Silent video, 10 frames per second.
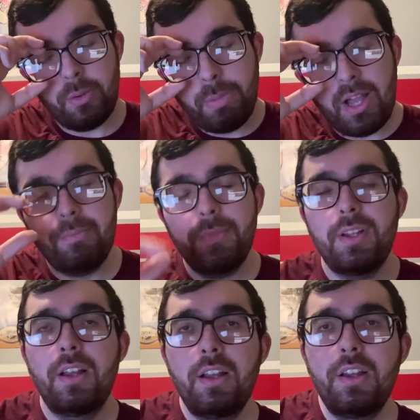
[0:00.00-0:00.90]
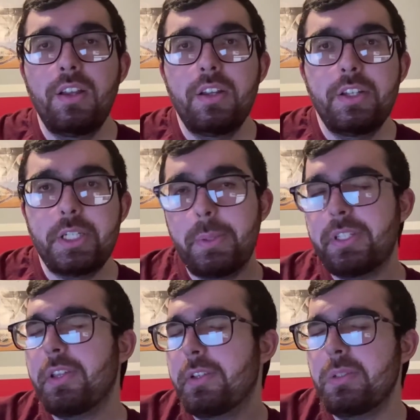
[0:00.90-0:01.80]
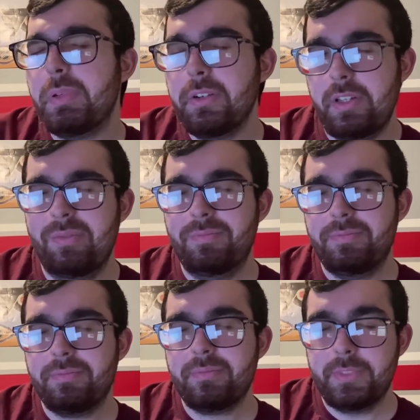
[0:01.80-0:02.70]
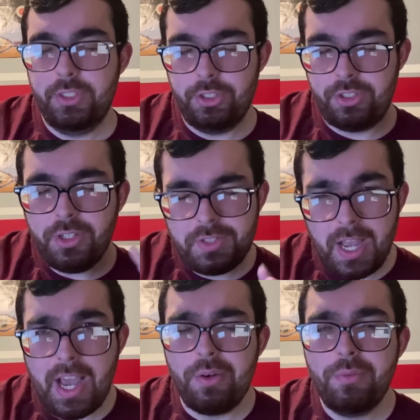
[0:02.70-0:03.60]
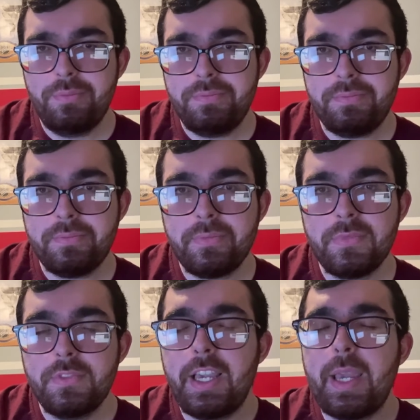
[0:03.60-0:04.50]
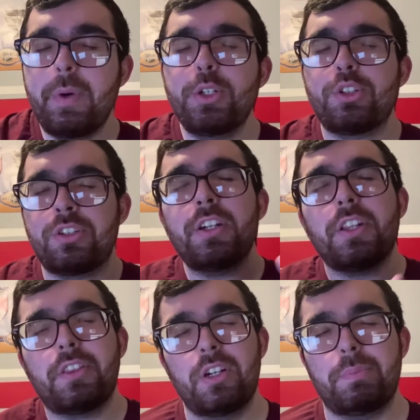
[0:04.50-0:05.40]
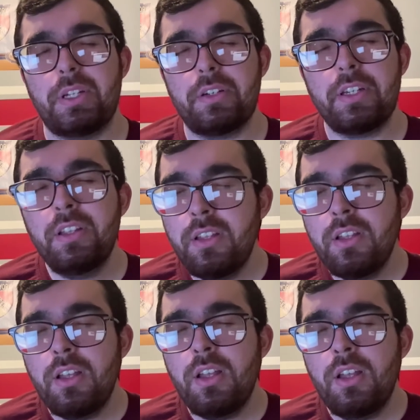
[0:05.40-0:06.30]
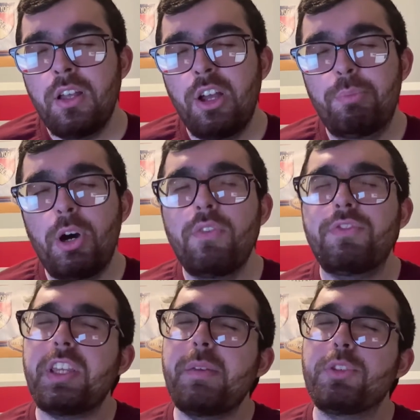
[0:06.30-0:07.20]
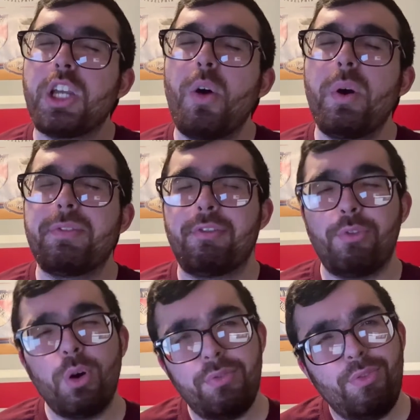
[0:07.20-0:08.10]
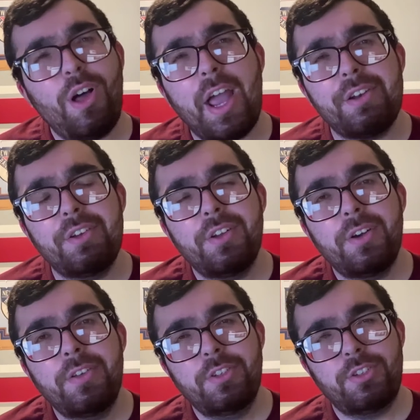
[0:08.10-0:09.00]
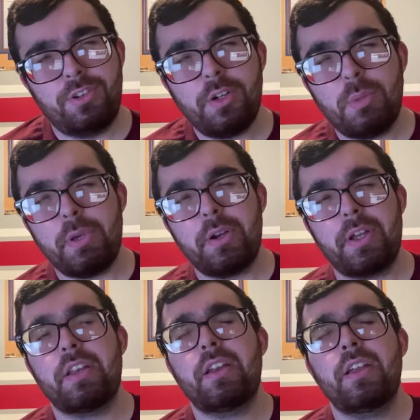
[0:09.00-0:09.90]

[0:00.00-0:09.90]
But you go into the third period. You're still tied. And when you start the third period, both teams go with the fourth line to start the period.